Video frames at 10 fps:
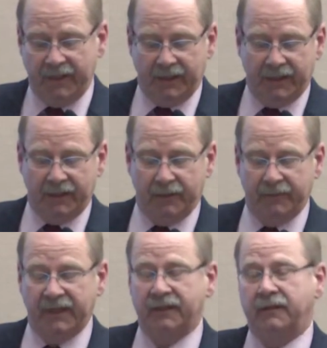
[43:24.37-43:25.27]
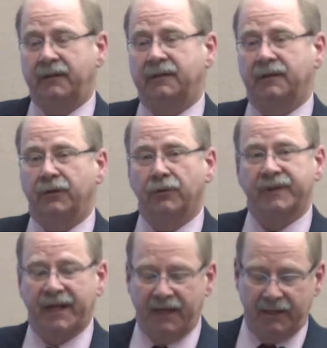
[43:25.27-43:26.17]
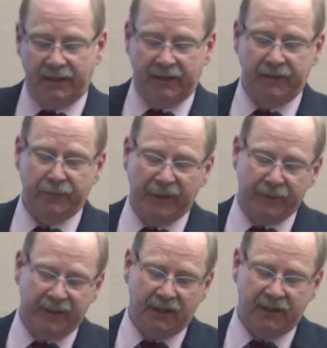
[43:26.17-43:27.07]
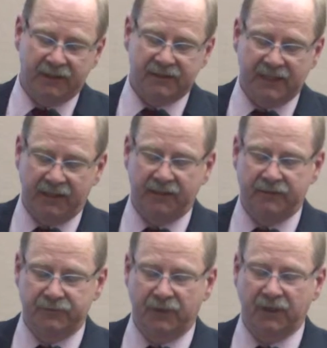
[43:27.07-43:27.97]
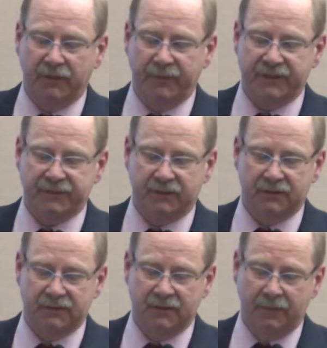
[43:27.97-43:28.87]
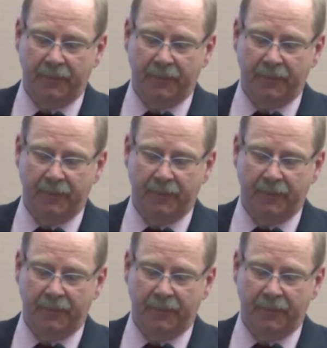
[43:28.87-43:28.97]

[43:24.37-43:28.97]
and you need to know that, and there may be unintended drug admissions.